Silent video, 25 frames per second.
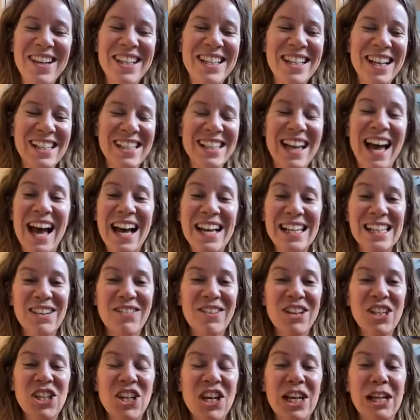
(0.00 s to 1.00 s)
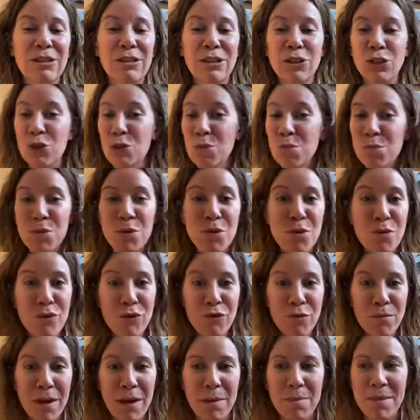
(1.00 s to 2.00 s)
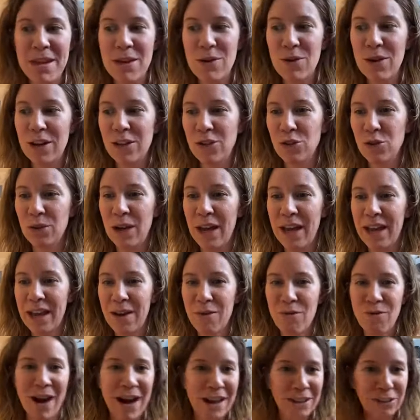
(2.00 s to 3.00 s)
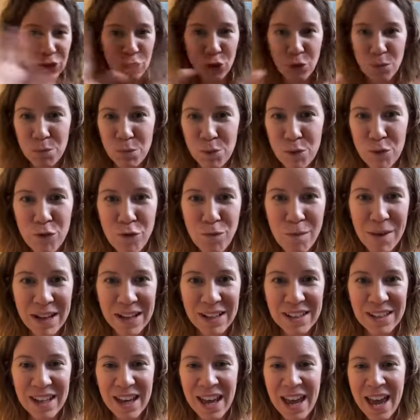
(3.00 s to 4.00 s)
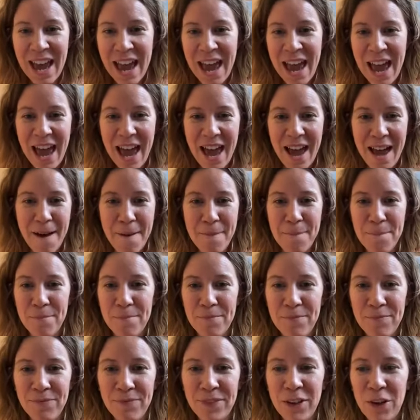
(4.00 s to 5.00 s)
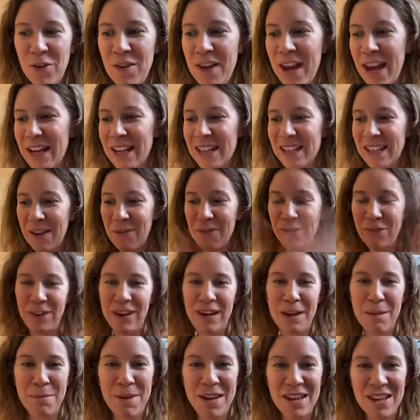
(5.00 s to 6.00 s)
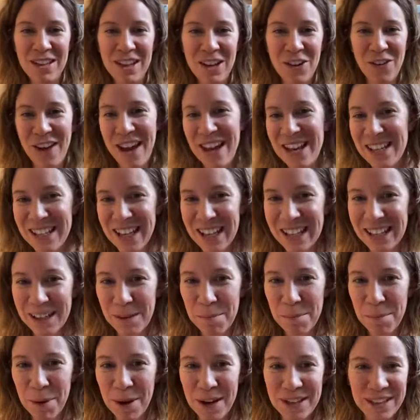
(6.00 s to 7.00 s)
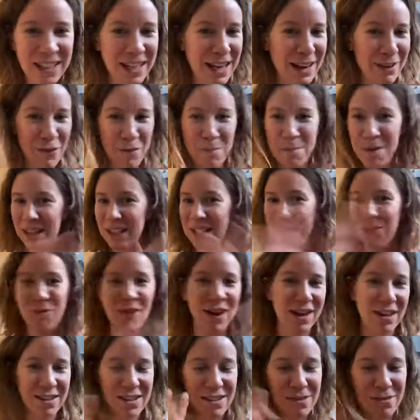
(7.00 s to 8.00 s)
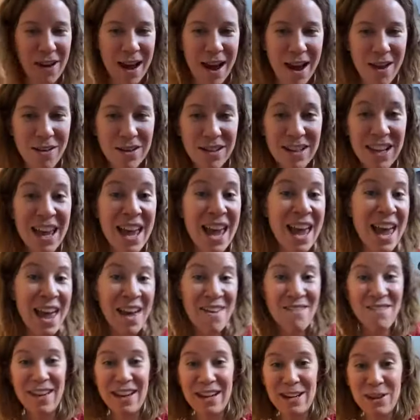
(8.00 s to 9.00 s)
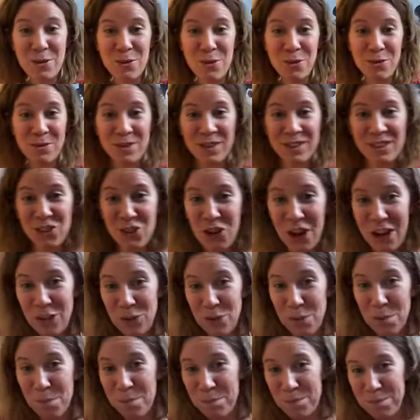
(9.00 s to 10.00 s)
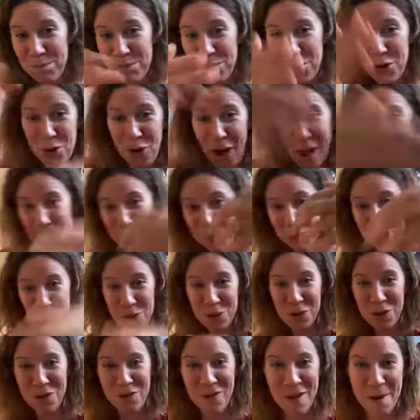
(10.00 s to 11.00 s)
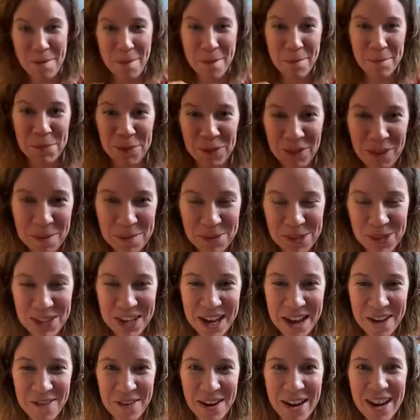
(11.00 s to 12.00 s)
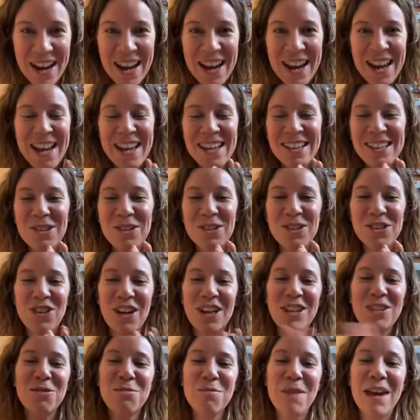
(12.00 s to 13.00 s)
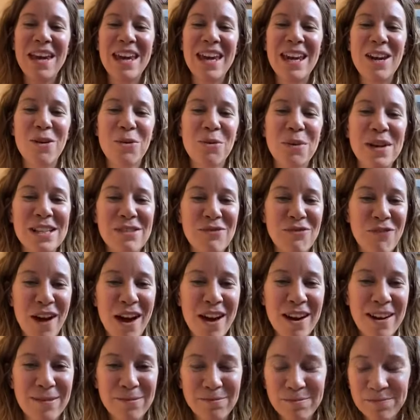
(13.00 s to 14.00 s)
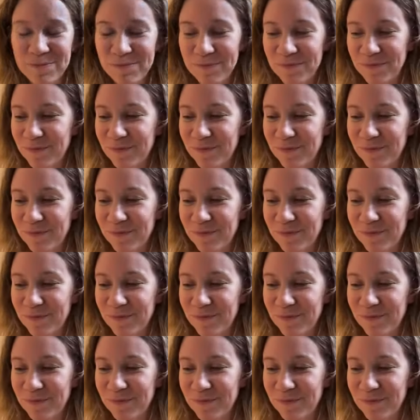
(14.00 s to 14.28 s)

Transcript: We just ask the children to move. Maybe you can do like a random movement and create something a bit crazy at some point and everybody runs around, and then you try to grab two of them and put them together. So try to make it always fun.